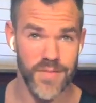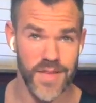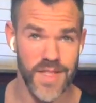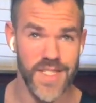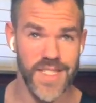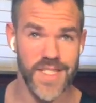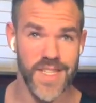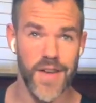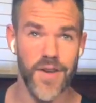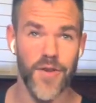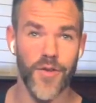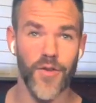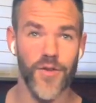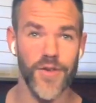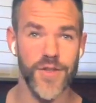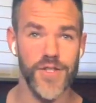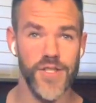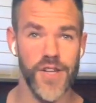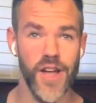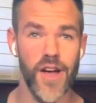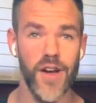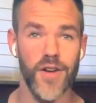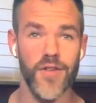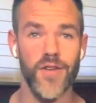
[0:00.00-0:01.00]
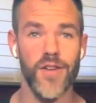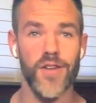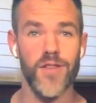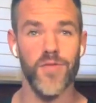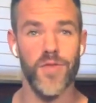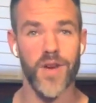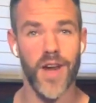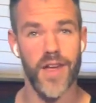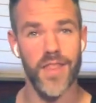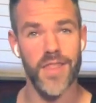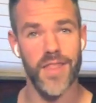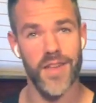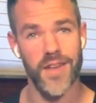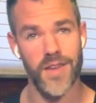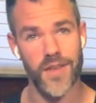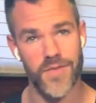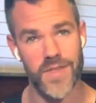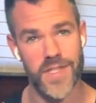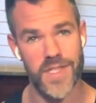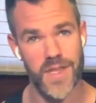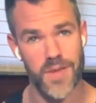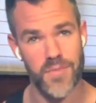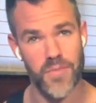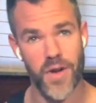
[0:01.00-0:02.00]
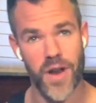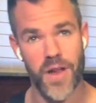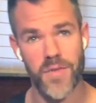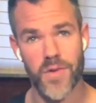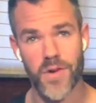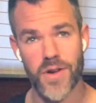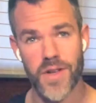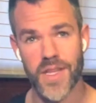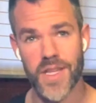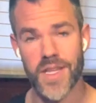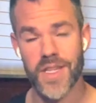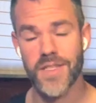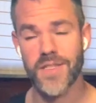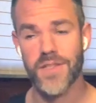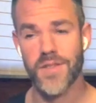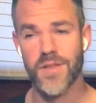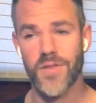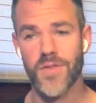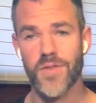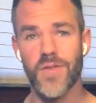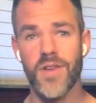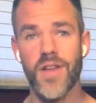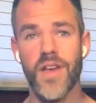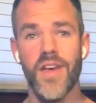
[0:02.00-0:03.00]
the sacral chakra, what I think of as the primary keystone,